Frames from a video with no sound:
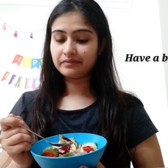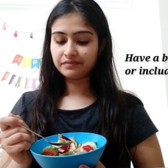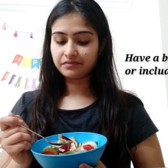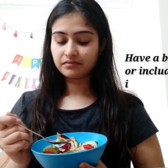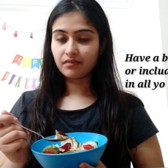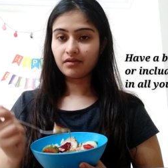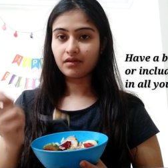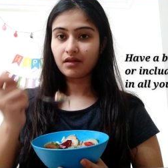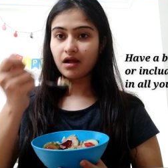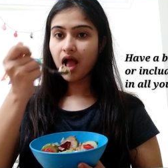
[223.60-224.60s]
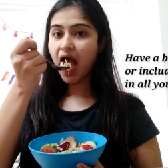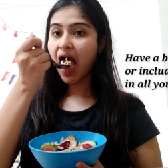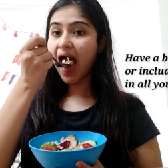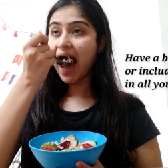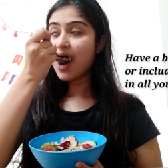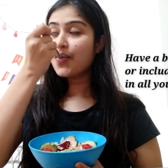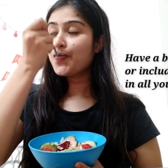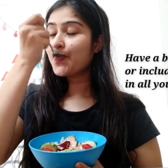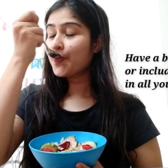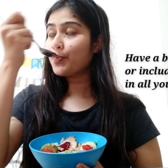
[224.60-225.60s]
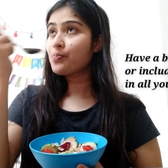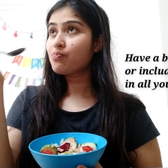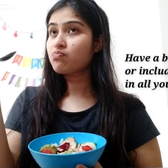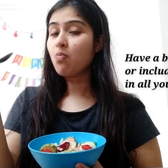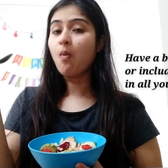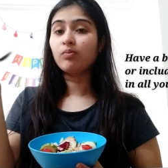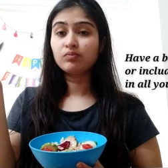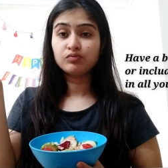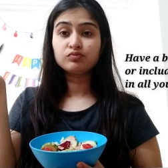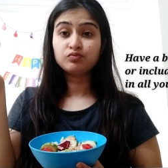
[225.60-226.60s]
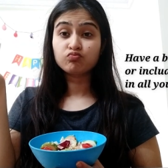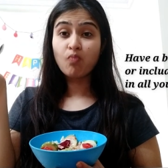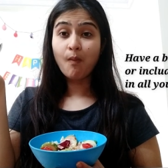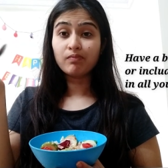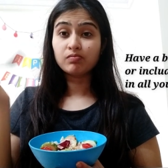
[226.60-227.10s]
at least one meal with a bowl of salad, or at least you can